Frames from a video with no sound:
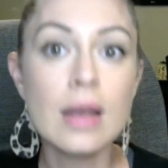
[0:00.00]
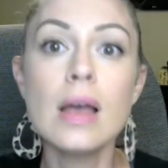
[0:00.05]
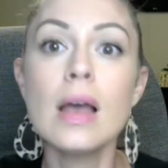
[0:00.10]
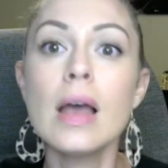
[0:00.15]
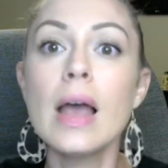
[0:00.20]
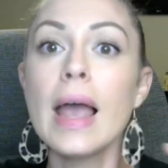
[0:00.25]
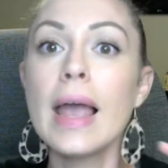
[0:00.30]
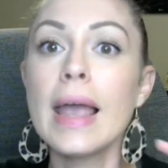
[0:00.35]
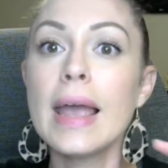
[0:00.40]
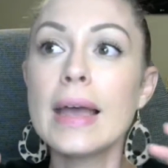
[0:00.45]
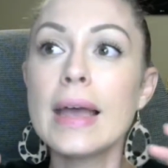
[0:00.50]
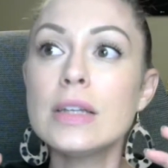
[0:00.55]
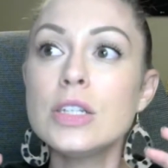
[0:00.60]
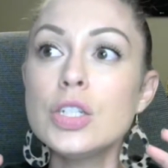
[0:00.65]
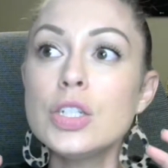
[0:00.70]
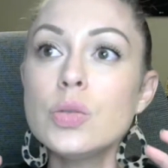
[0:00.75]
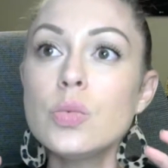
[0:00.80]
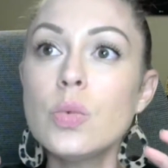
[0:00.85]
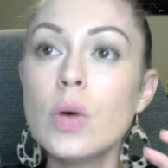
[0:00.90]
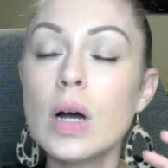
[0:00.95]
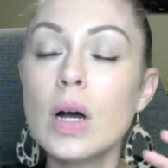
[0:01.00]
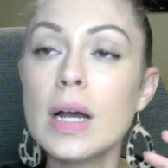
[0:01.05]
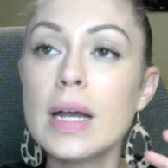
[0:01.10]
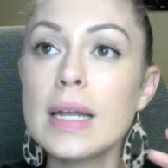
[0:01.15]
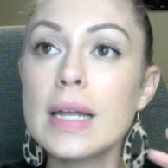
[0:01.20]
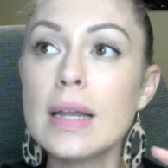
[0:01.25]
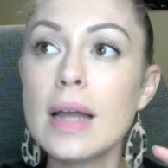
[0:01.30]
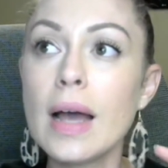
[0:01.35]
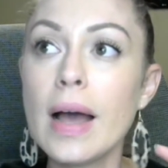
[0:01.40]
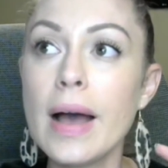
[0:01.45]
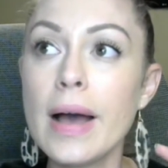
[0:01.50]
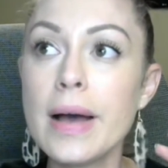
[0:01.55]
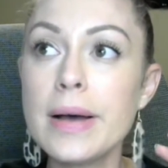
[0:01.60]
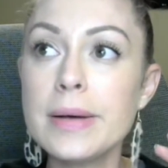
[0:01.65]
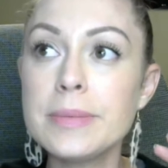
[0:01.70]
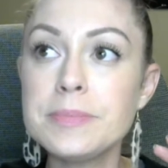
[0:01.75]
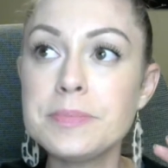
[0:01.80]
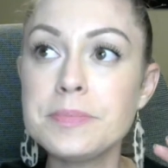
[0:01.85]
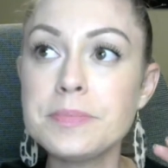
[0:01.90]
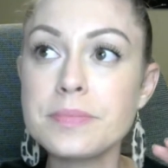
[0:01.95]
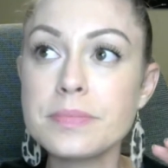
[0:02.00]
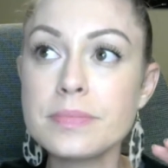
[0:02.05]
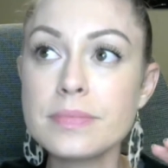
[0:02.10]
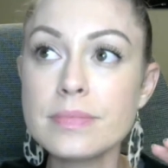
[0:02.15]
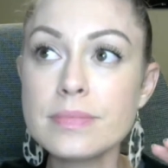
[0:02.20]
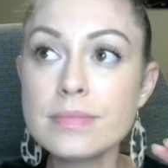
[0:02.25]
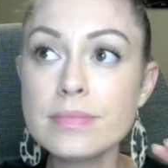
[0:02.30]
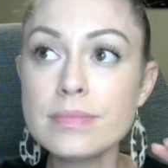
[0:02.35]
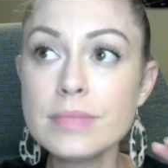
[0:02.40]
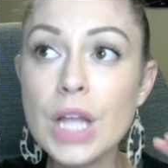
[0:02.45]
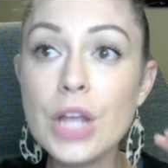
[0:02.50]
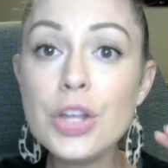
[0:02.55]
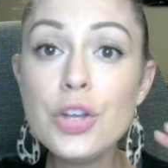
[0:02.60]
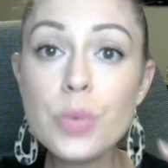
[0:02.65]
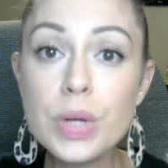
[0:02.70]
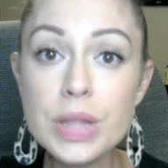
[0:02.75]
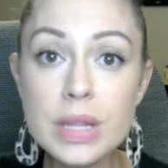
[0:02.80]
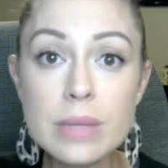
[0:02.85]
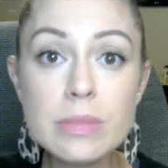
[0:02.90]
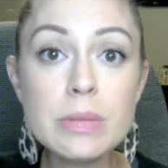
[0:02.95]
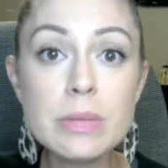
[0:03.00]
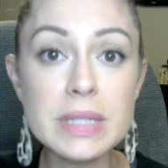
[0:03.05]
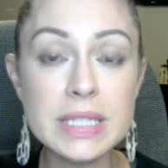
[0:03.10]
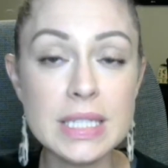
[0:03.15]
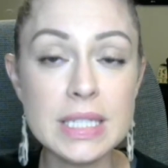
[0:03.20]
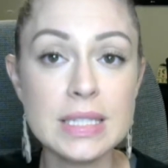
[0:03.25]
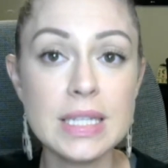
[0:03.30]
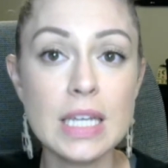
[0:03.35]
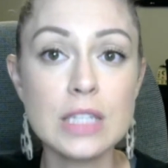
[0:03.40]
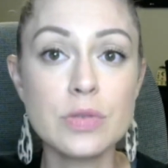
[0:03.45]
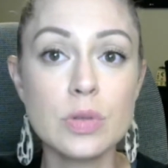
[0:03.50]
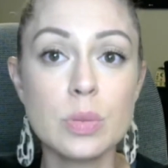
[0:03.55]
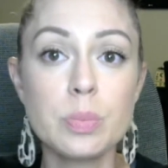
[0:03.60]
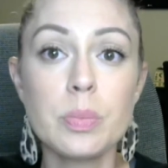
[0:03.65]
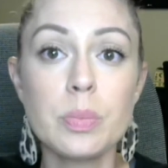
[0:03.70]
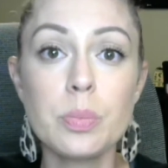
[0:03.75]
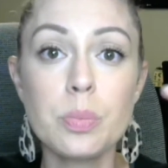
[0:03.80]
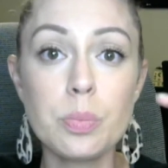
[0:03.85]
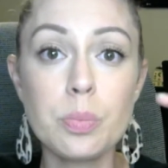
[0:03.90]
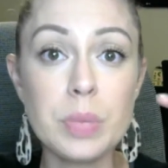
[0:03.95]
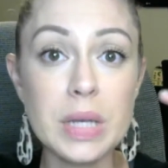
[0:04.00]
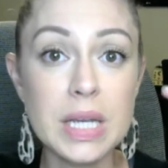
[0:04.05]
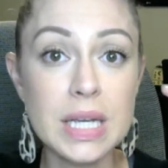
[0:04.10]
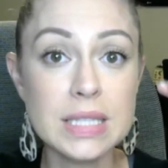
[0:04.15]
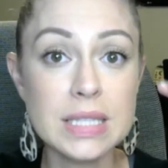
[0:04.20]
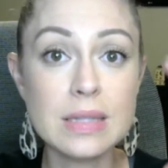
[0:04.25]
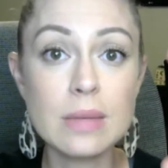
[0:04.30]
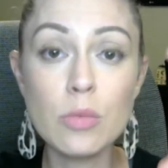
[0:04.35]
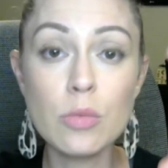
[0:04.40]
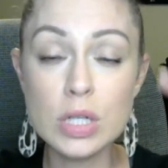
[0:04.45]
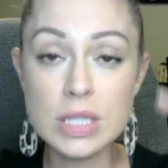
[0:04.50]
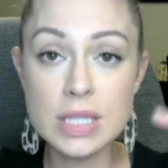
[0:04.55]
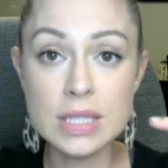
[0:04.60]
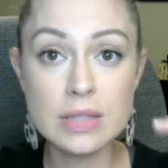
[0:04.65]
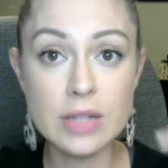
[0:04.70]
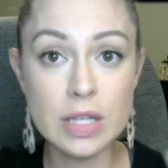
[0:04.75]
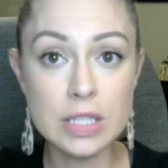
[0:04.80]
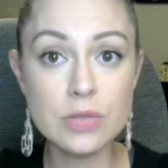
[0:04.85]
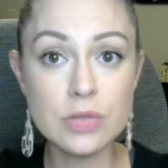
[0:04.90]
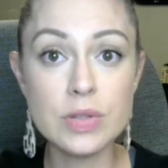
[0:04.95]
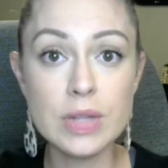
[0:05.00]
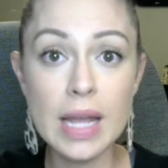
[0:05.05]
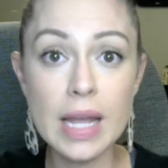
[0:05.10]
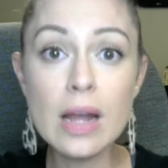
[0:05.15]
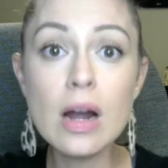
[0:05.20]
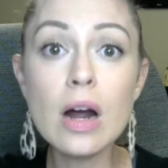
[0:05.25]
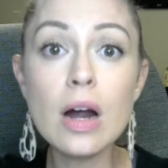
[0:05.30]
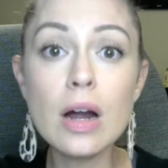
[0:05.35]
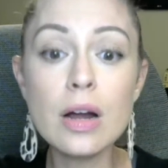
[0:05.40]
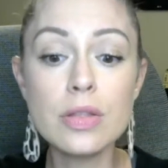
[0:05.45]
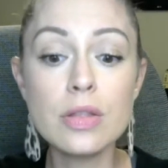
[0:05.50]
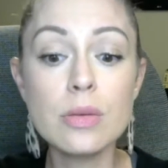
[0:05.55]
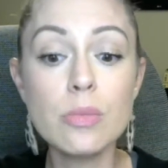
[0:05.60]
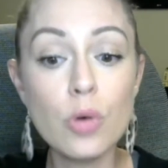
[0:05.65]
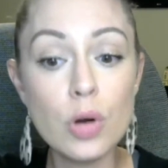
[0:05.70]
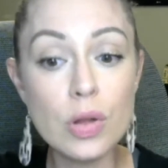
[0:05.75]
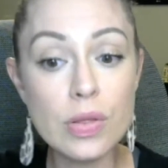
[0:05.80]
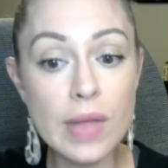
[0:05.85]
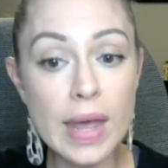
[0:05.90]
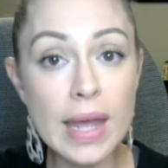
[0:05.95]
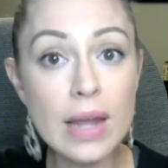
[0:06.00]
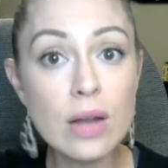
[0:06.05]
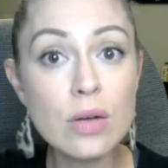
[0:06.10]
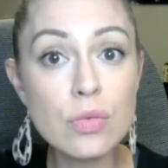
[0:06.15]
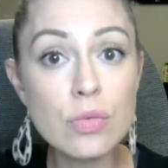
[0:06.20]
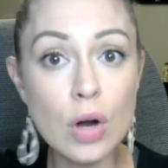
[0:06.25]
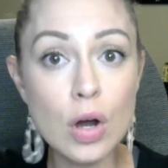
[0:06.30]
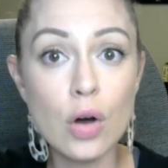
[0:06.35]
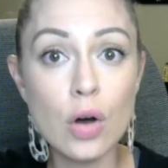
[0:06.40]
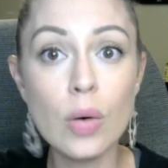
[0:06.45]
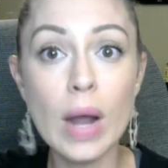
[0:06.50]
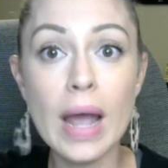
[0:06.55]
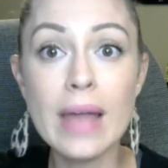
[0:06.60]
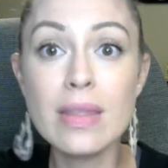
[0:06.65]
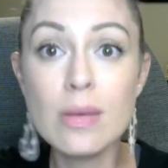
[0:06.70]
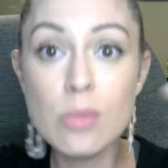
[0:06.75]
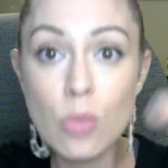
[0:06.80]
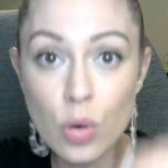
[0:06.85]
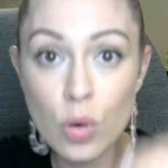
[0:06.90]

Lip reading: and you want them to be successful because the more successful they are, the more they grow and the more